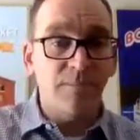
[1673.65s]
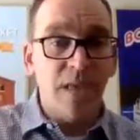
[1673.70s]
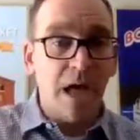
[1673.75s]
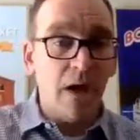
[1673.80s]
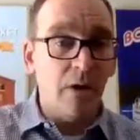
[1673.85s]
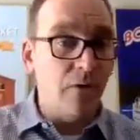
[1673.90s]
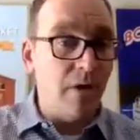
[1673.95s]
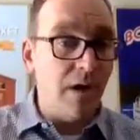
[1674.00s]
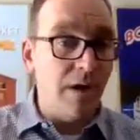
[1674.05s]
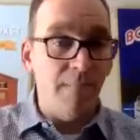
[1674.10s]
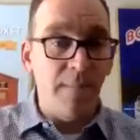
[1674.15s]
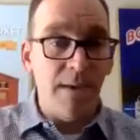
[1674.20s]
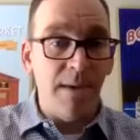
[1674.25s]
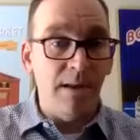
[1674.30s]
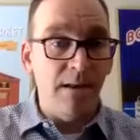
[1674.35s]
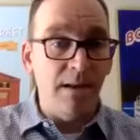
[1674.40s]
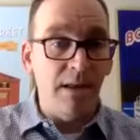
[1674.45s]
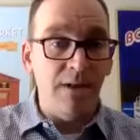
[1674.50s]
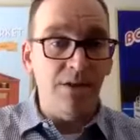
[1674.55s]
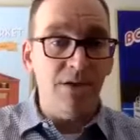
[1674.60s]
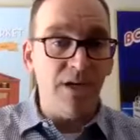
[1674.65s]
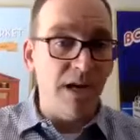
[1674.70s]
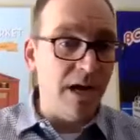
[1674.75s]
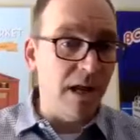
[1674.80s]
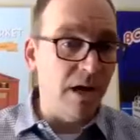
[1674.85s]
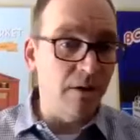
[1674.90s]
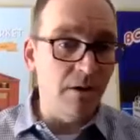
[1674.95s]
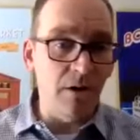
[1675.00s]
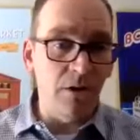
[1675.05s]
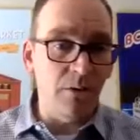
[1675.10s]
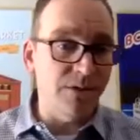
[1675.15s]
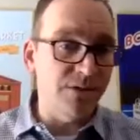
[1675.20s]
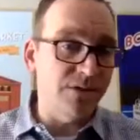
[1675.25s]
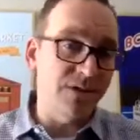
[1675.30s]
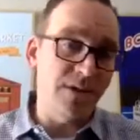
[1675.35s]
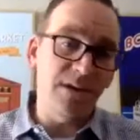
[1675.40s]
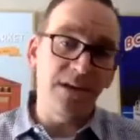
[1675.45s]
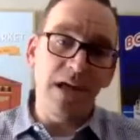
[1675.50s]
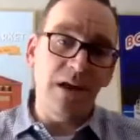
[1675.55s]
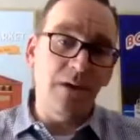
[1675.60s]
I'll grab my lunch and I'll go and
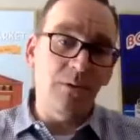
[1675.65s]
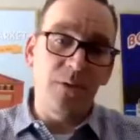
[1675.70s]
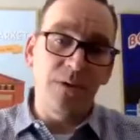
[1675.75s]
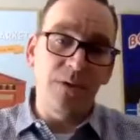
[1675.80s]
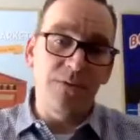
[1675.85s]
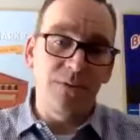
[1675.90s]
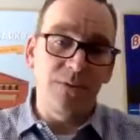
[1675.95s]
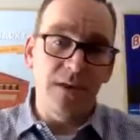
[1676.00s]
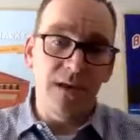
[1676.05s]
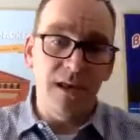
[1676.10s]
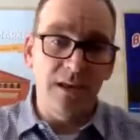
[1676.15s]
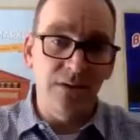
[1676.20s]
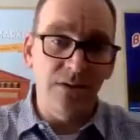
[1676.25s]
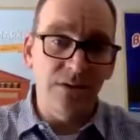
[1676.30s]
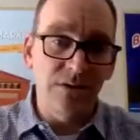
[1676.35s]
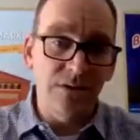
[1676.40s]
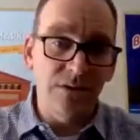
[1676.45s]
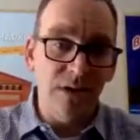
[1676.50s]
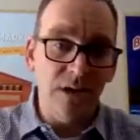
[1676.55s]
sit down with the kids.